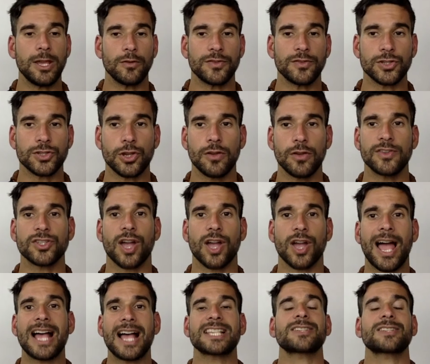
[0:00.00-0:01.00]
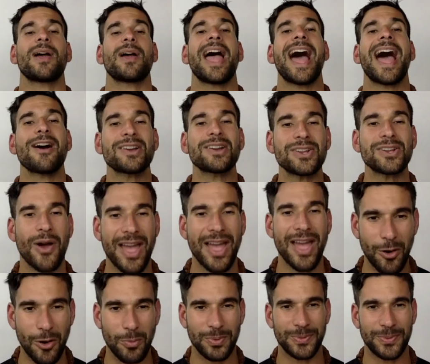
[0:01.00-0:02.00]
service, I ask, how can I
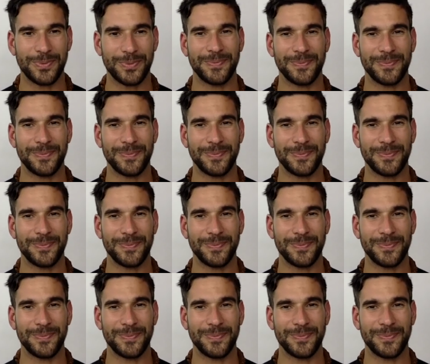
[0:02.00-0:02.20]
help?